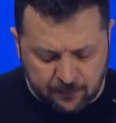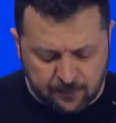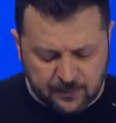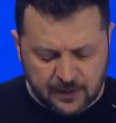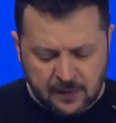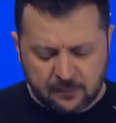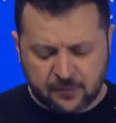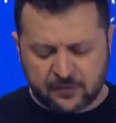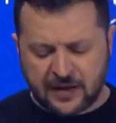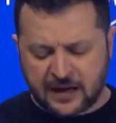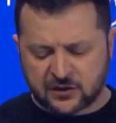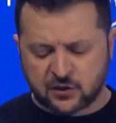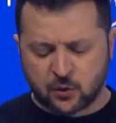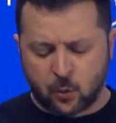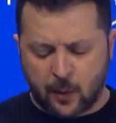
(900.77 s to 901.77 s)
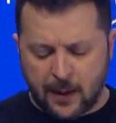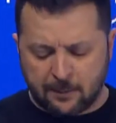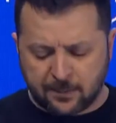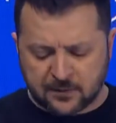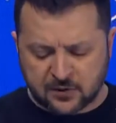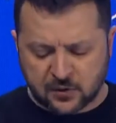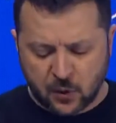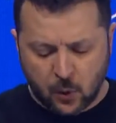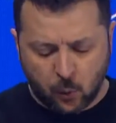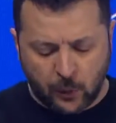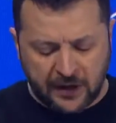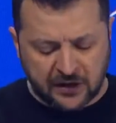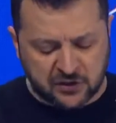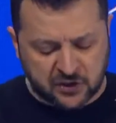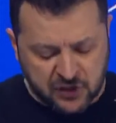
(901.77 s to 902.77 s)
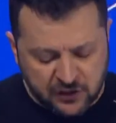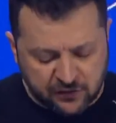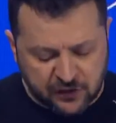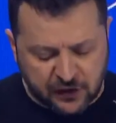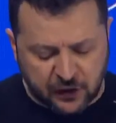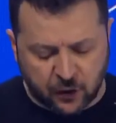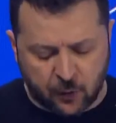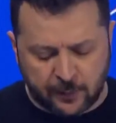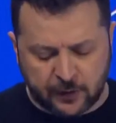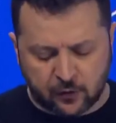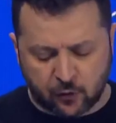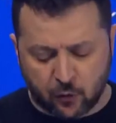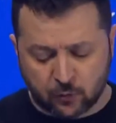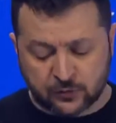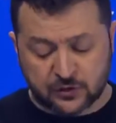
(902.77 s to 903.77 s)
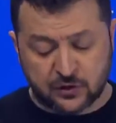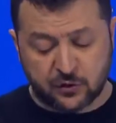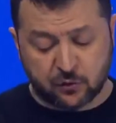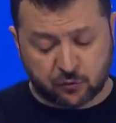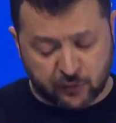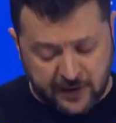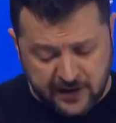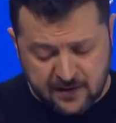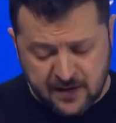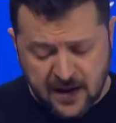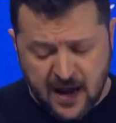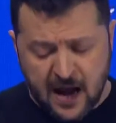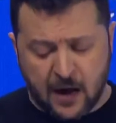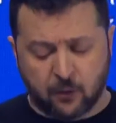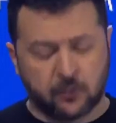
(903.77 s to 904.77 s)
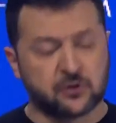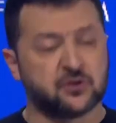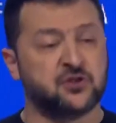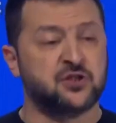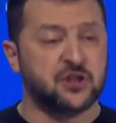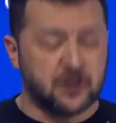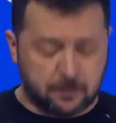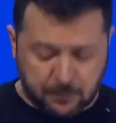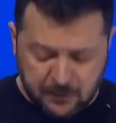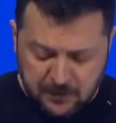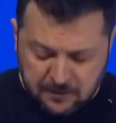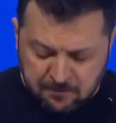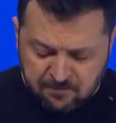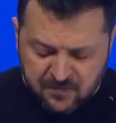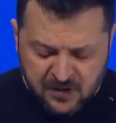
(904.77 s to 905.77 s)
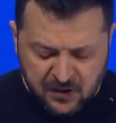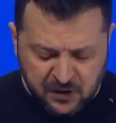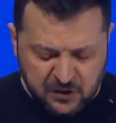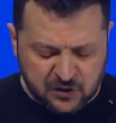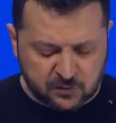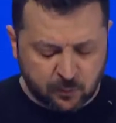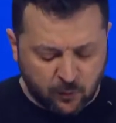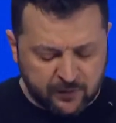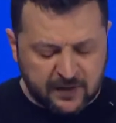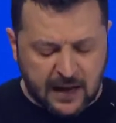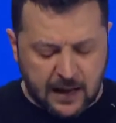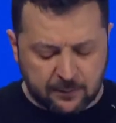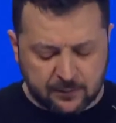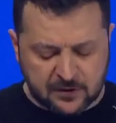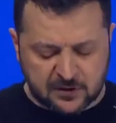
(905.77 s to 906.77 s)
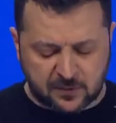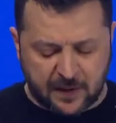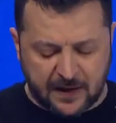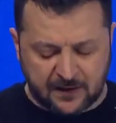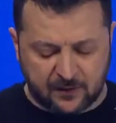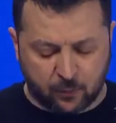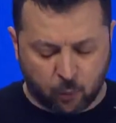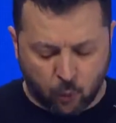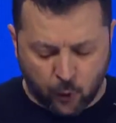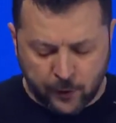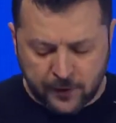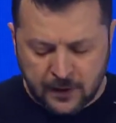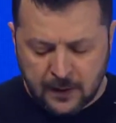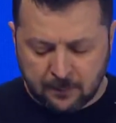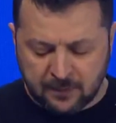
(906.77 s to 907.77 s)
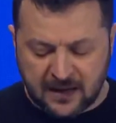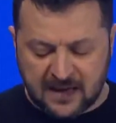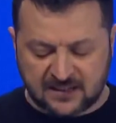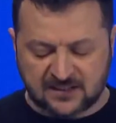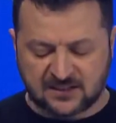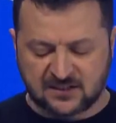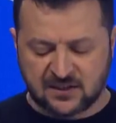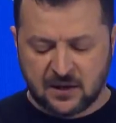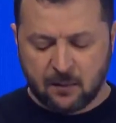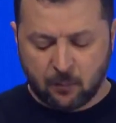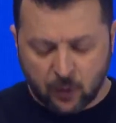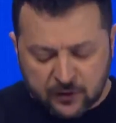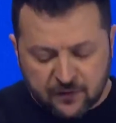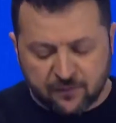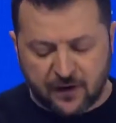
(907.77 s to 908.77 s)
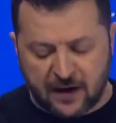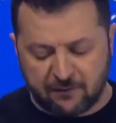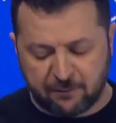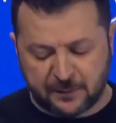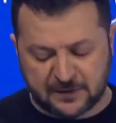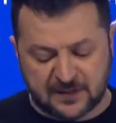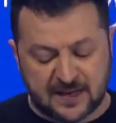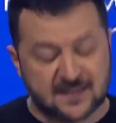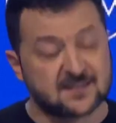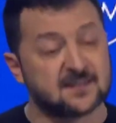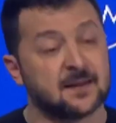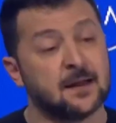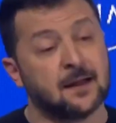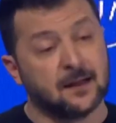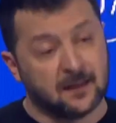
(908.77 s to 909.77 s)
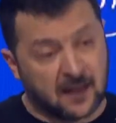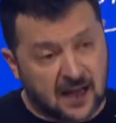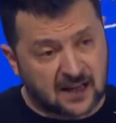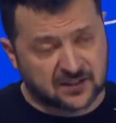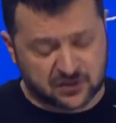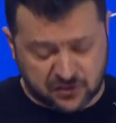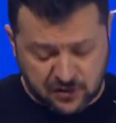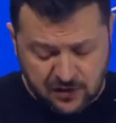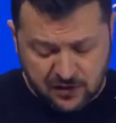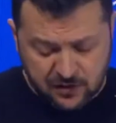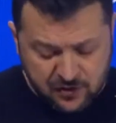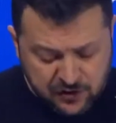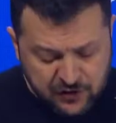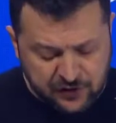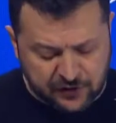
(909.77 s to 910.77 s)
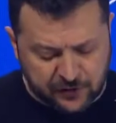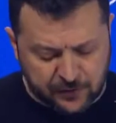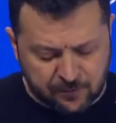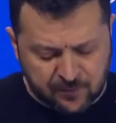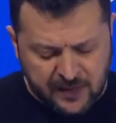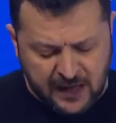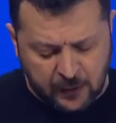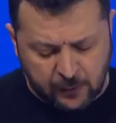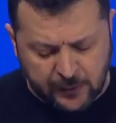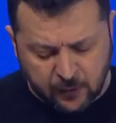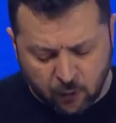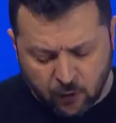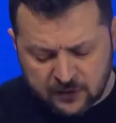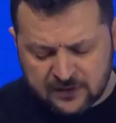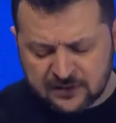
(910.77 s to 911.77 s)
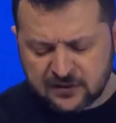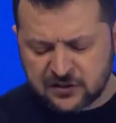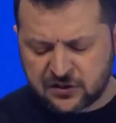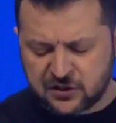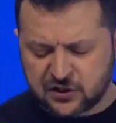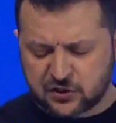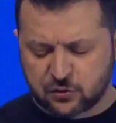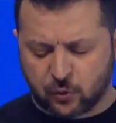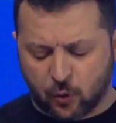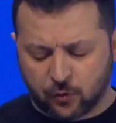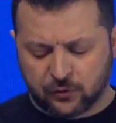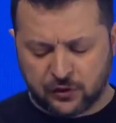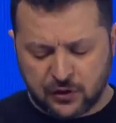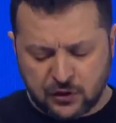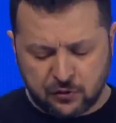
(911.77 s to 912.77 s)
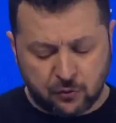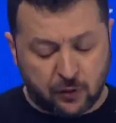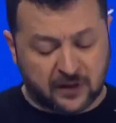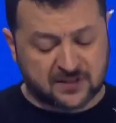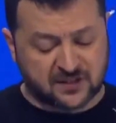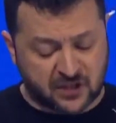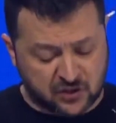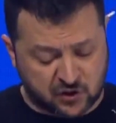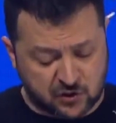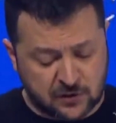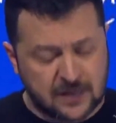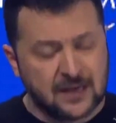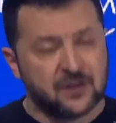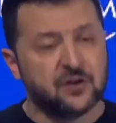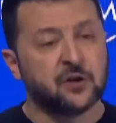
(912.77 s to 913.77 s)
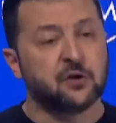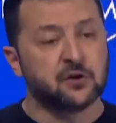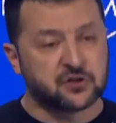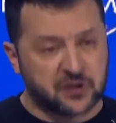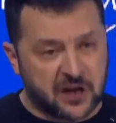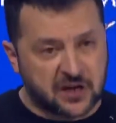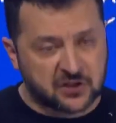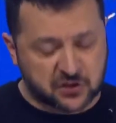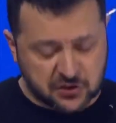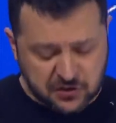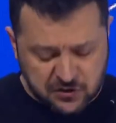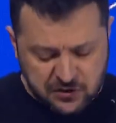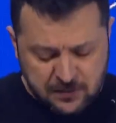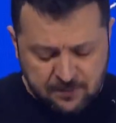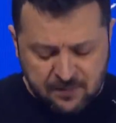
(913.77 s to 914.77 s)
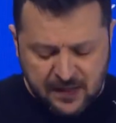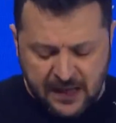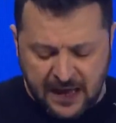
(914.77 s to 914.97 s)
up production of weapons. We achieved economic growth in Ukraine. Our GDP is moving up despite the war, plus more than 5% last year. And we got the decision on EU accession negotiations,